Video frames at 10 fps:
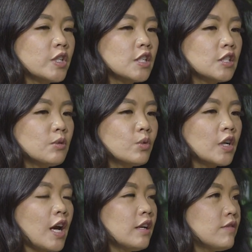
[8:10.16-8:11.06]
Because we're
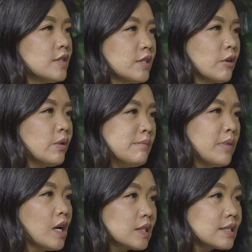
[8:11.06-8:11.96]
kind of the zero
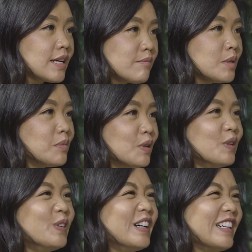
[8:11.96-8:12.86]
inbox type
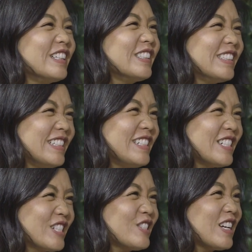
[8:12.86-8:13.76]
people. Where
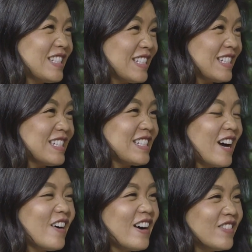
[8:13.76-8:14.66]
it just stresses us
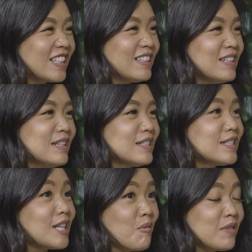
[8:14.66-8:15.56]
out having
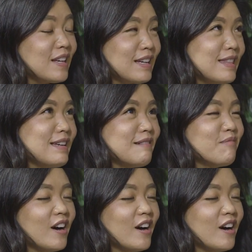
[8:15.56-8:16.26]
something in the